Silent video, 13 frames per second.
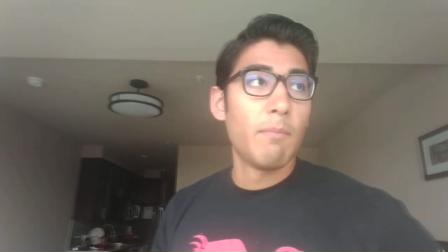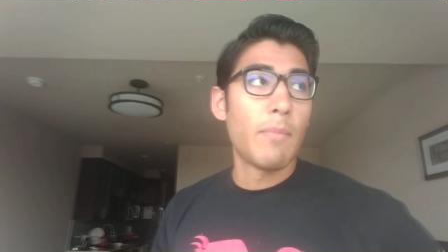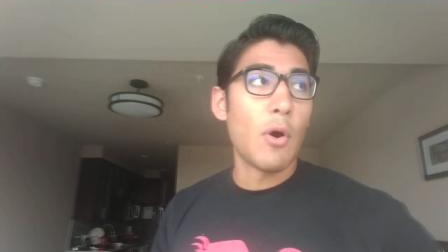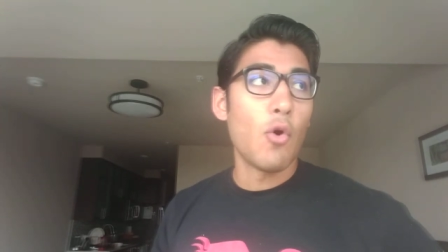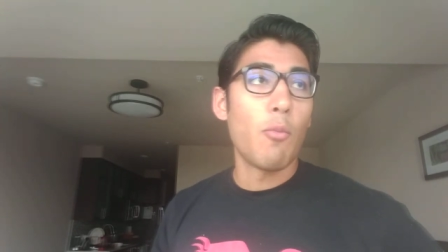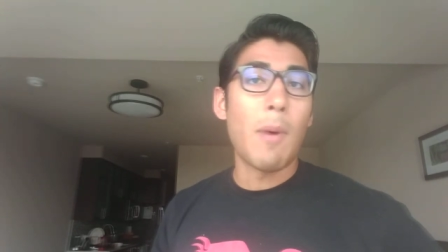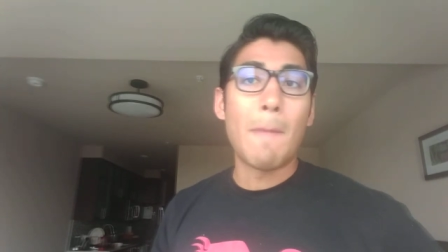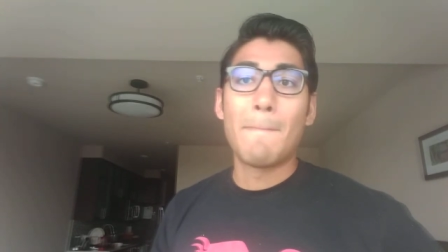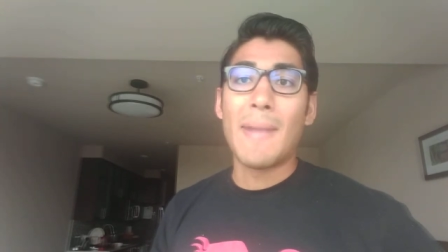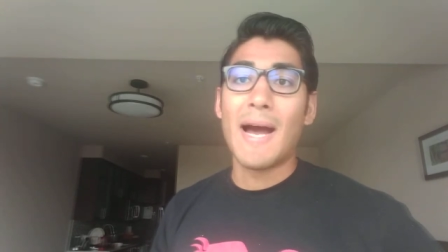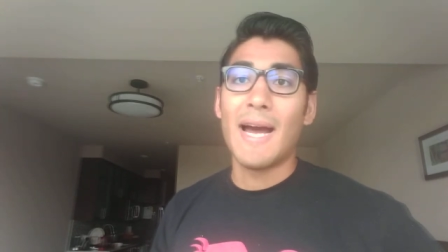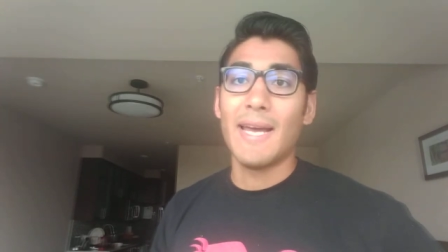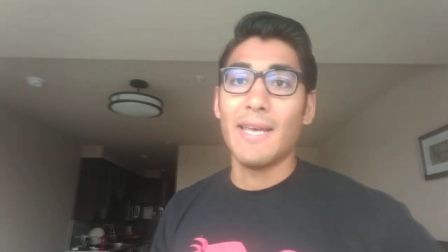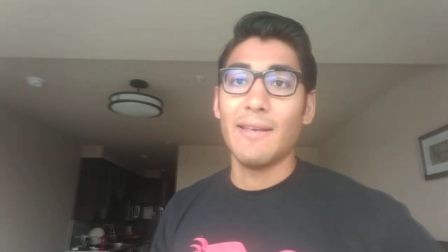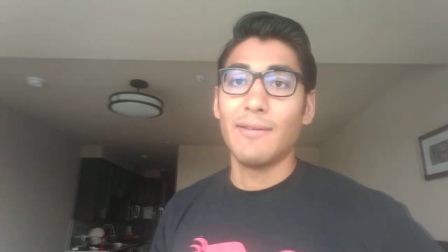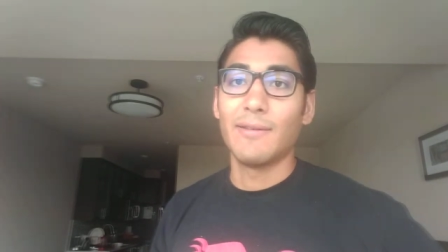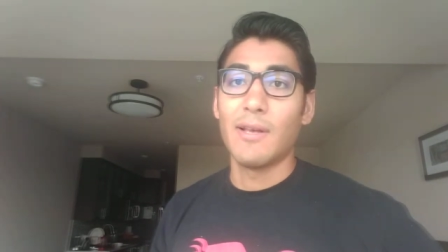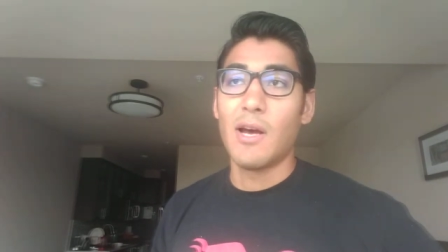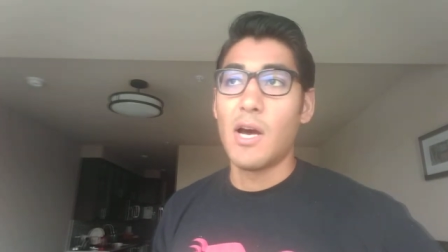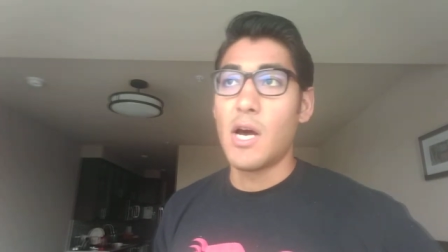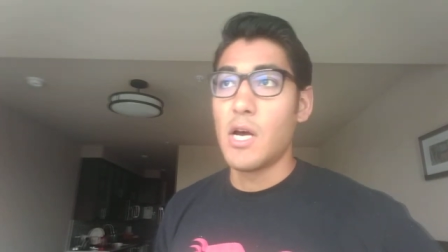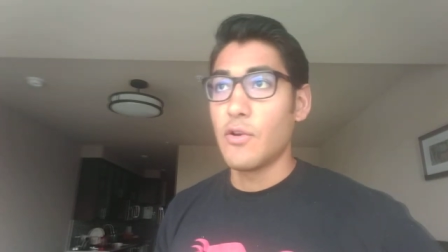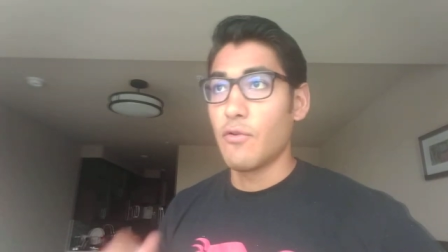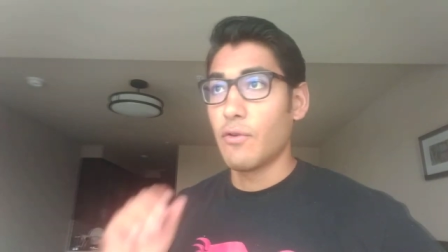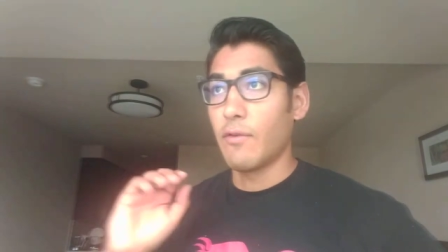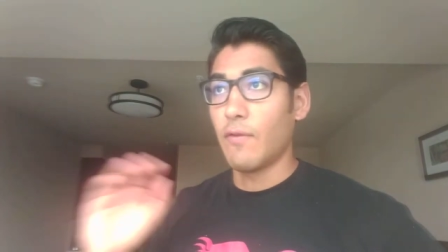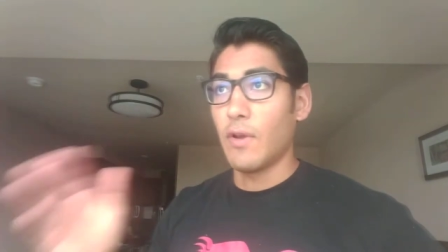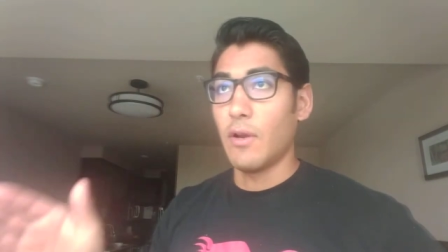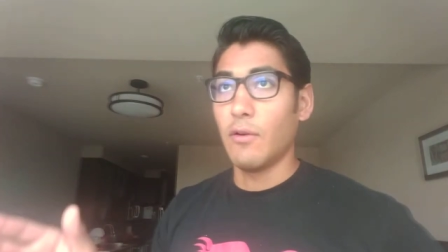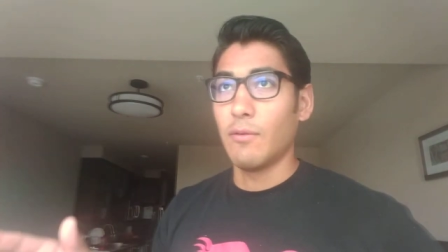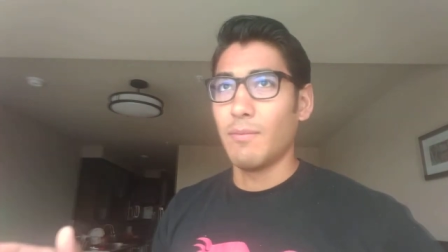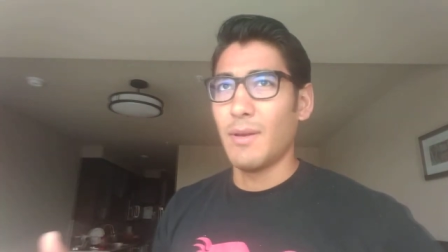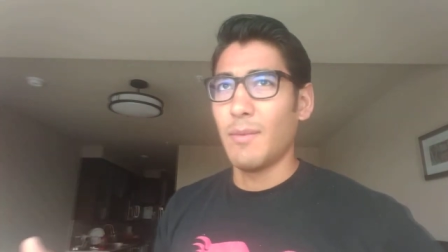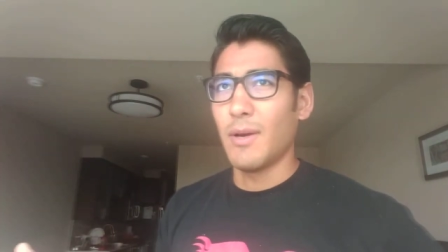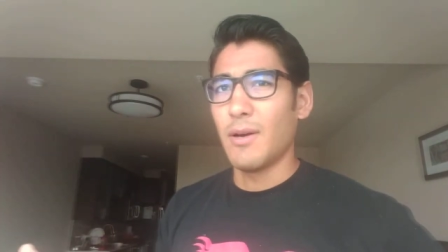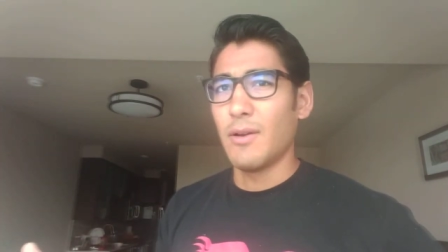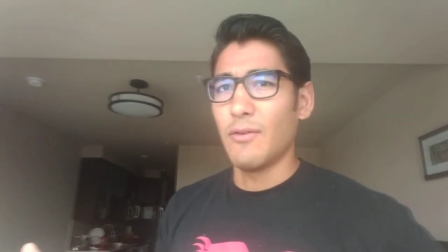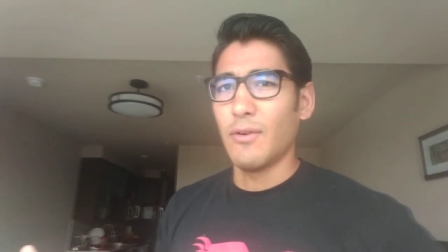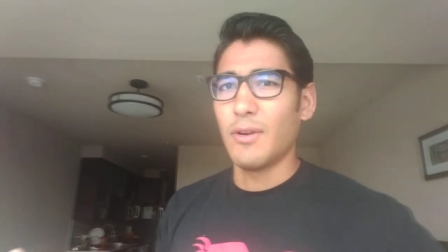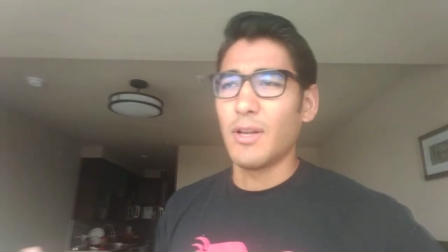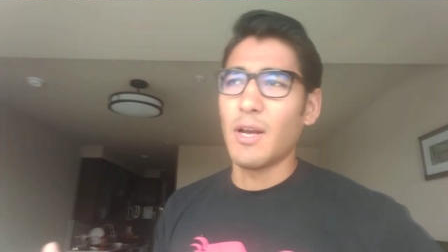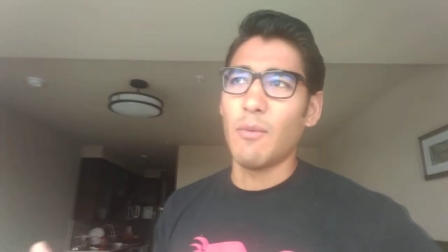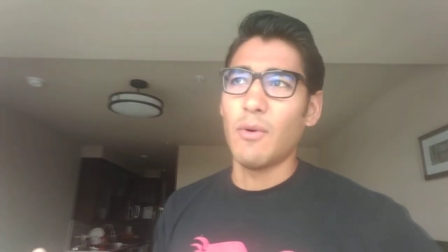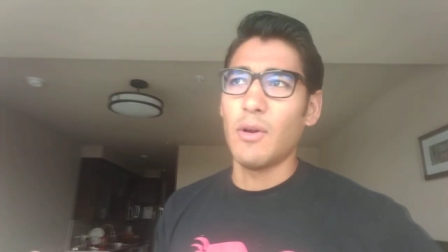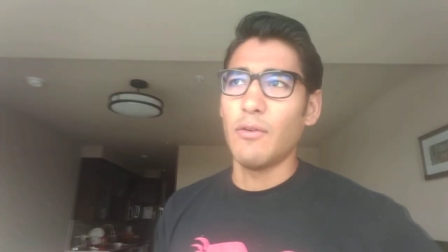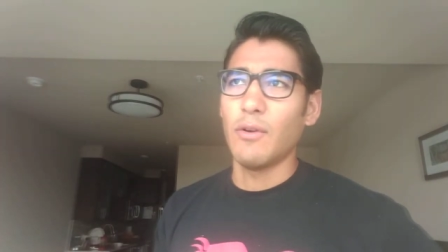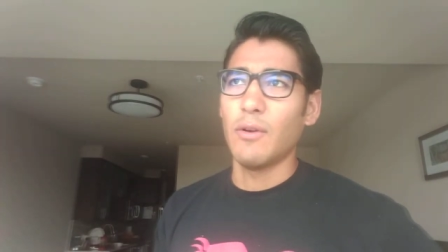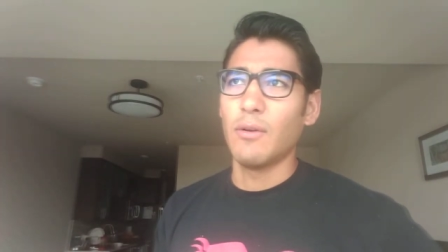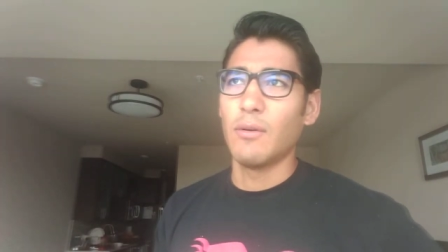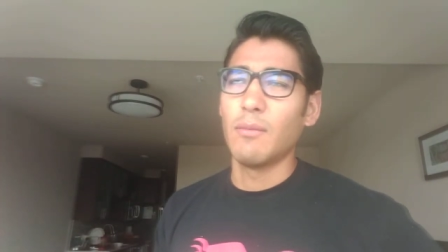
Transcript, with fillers: Pope Pius, hundreds of years, maybe a hundred, a couple hundred.